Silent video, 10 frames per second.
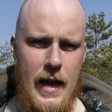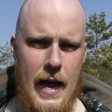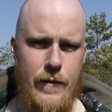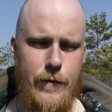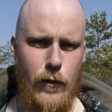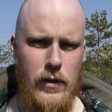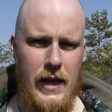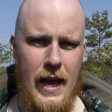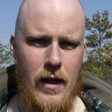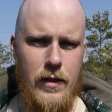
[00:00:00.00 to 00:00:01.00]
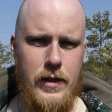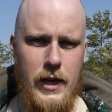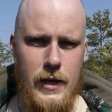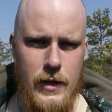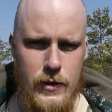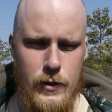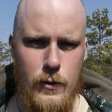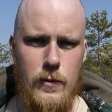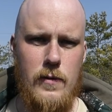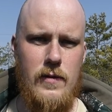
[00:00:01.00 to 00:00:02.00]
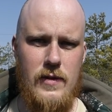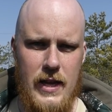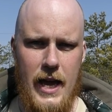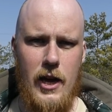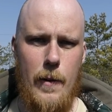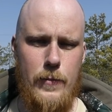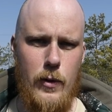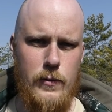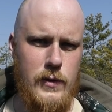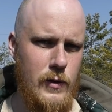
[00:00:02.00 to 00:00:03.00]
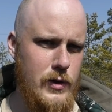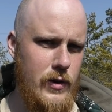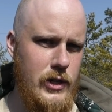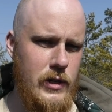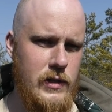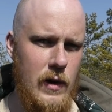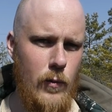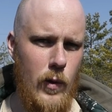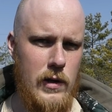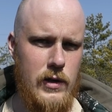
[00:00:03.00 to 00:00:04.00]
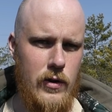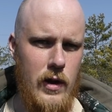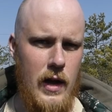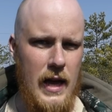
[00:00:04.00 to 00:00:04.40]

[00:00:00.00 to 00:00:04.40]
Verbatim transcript: and fully healthy to take up those nutrients and water,